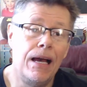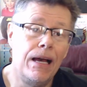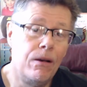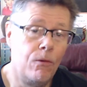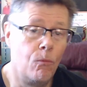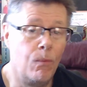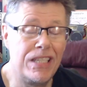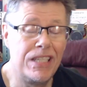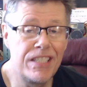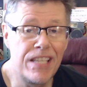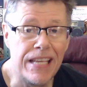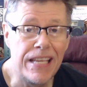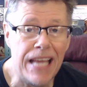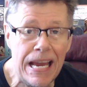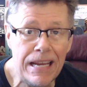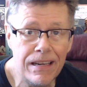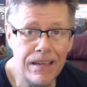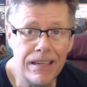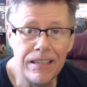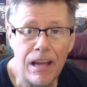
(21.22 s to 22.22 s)
Once
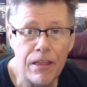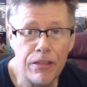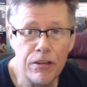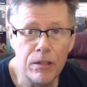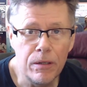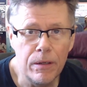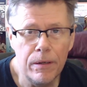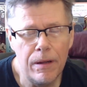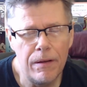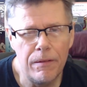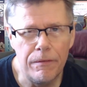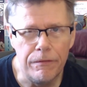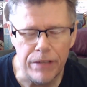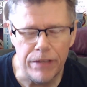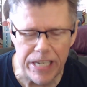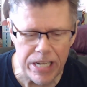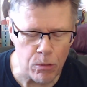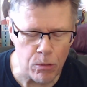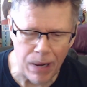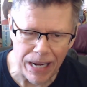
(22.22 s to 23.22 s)
again, another
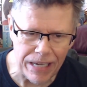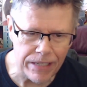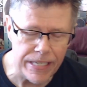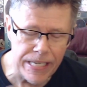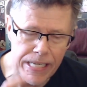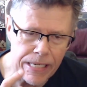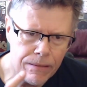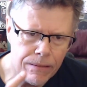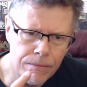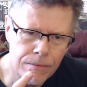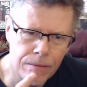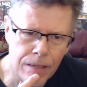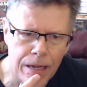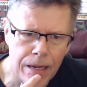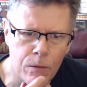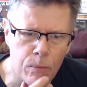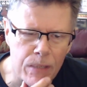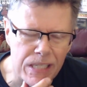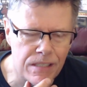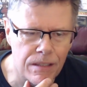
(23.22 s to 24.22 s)
video idea I
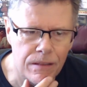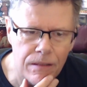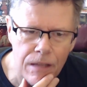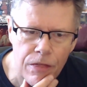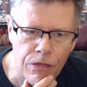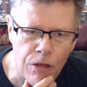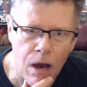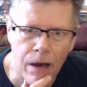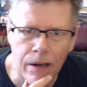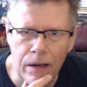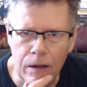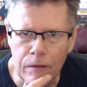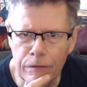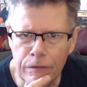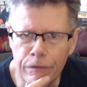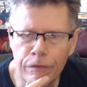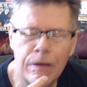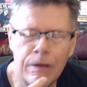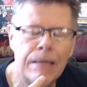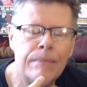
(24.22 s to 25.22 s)
recently thought of.
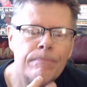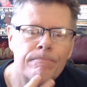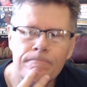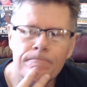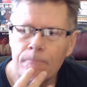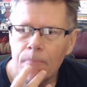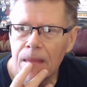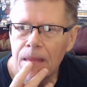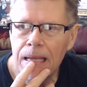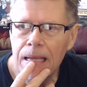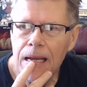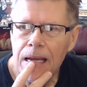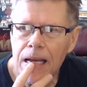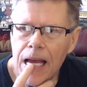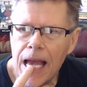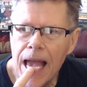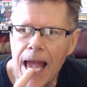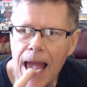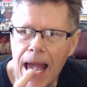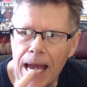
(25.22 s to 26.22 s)

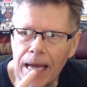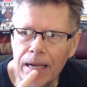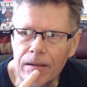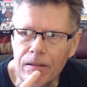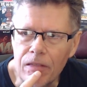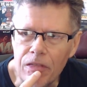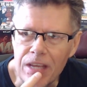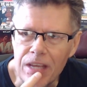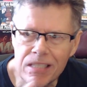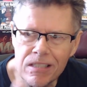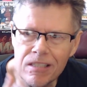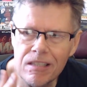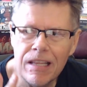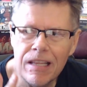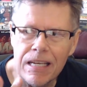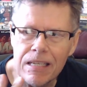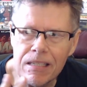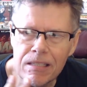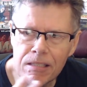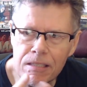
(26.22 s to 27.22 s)
And this
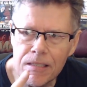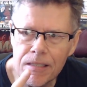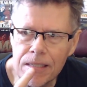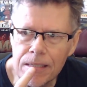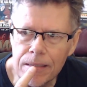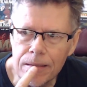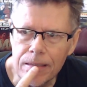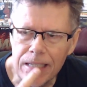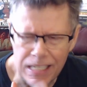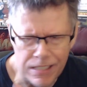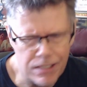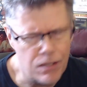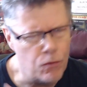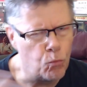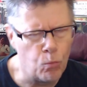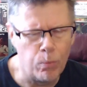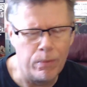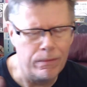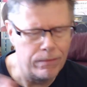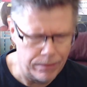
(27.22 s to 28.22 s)
list
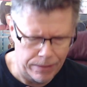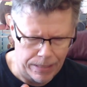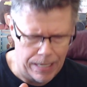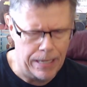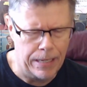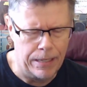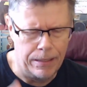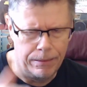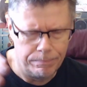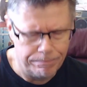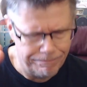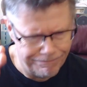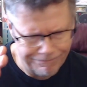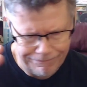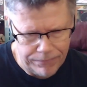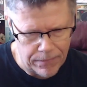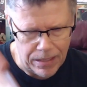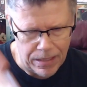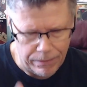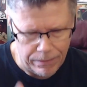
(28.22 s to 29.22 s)
isn't,
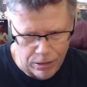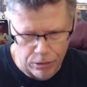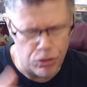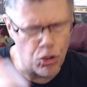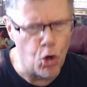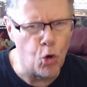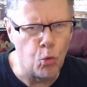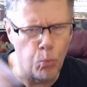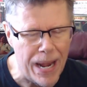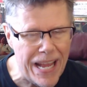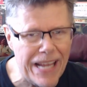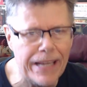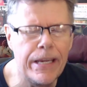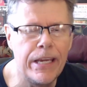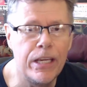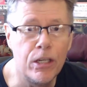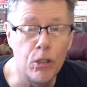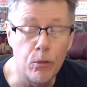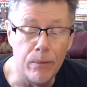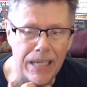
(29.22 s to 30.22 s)
there's no
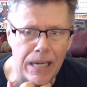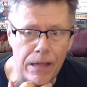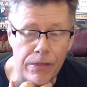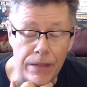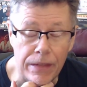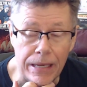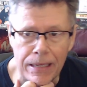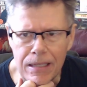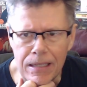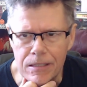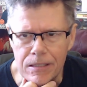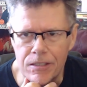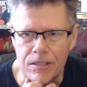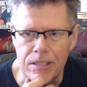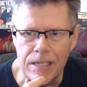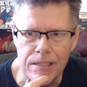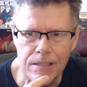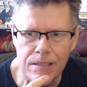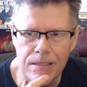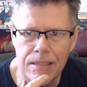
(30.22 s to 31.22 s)
ranking or anything. It's
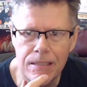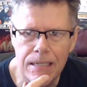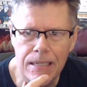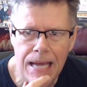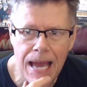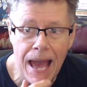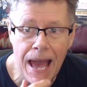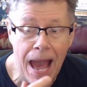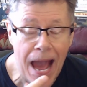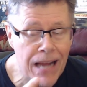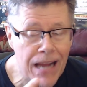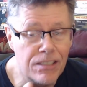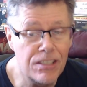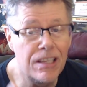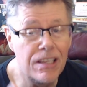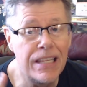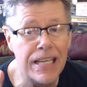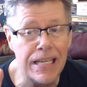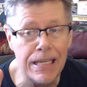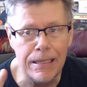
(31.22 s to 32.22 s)
just,
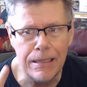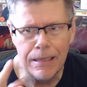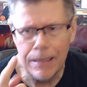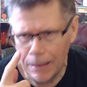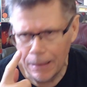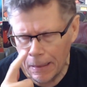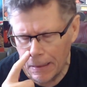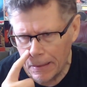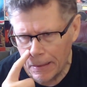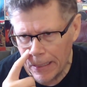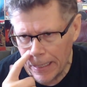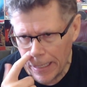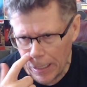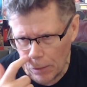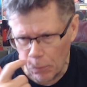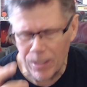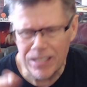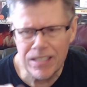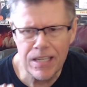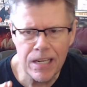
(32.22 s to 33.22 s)
actually, it
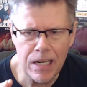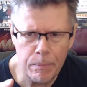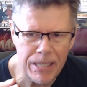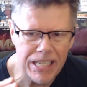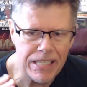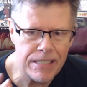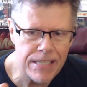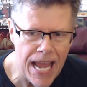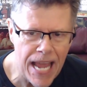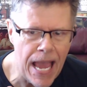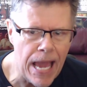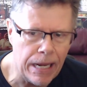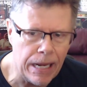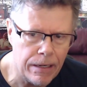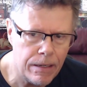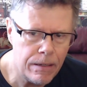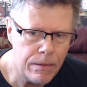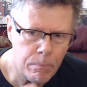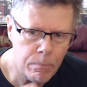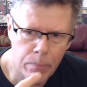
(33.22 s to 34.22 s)
was going to be
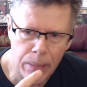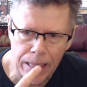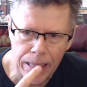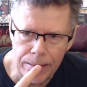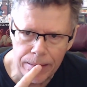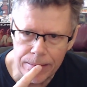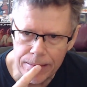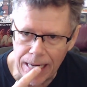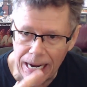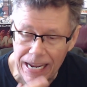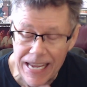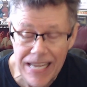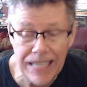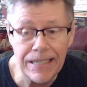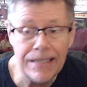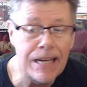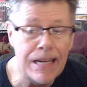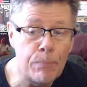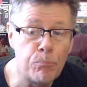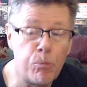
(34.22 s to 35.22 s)
10, but I
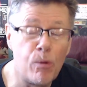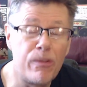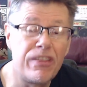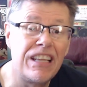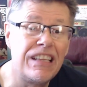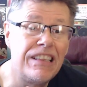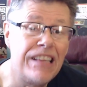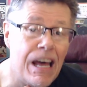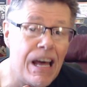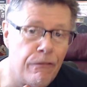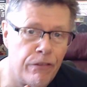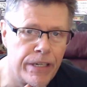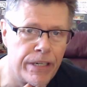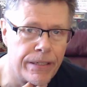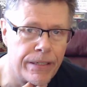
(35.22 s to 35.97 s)
ended up with 11.